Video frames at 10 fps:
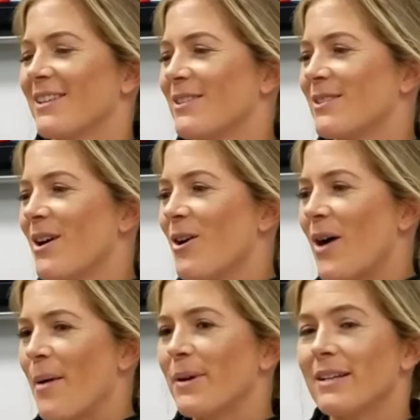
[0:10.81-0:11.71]
So
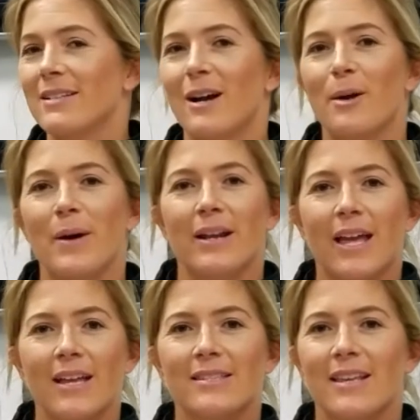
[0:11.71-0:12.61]
I'm going to talk about a
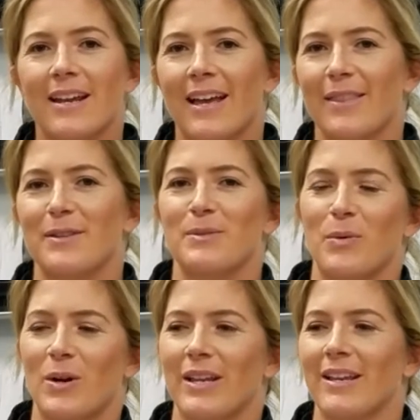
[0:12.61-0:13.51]
case that I had this
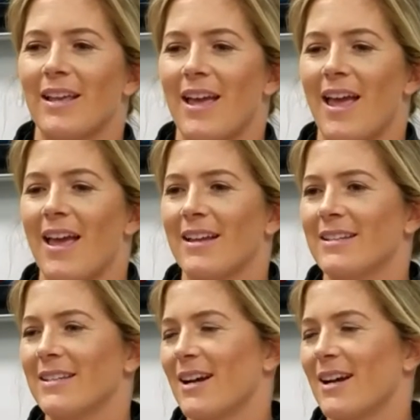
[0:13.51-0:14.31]
morning, and